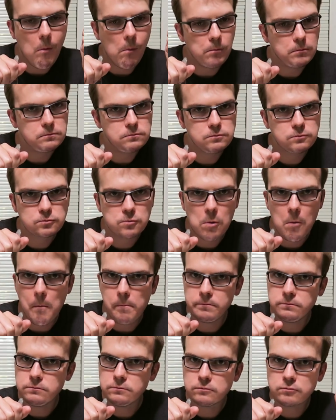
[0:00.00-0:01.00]
Tastes like the
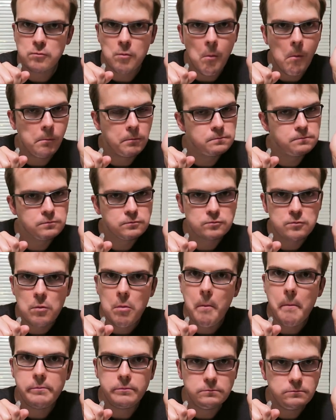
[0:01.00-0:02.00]
first time meal.
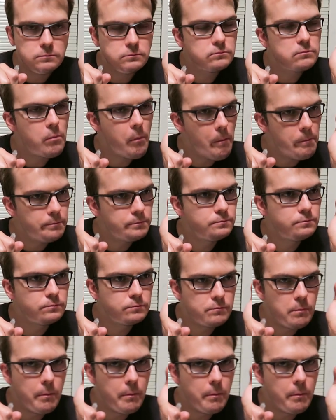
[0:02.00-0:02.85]
Does it